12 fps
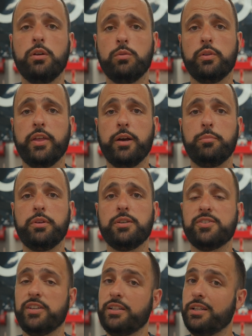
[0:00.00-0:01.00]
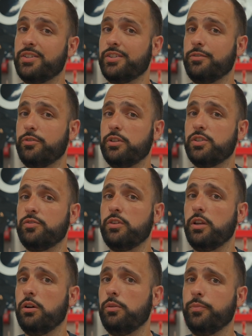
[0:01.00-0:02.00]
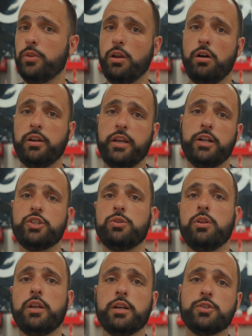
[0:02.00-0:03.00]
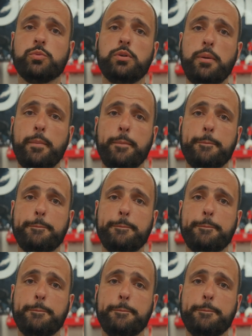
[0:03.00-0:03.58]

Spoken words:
With that being said, that's it for this video. I'll catch you in the next one.